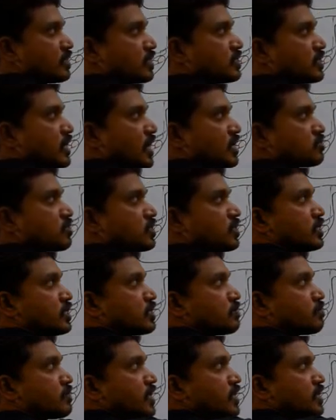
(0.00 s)
Actually
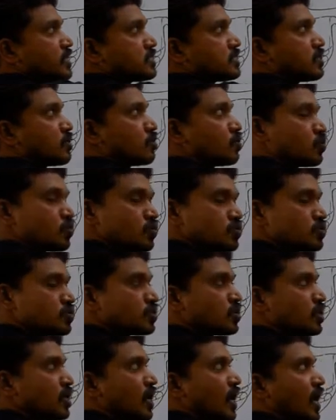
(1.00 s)
deep layer is
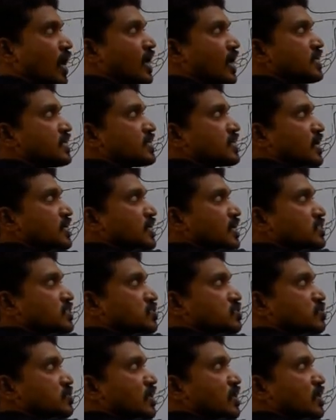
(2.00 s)
loose and it attaches to
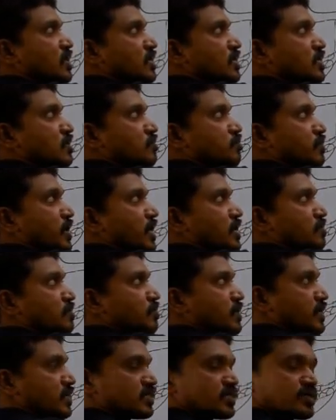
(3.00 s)
the tympanic plate.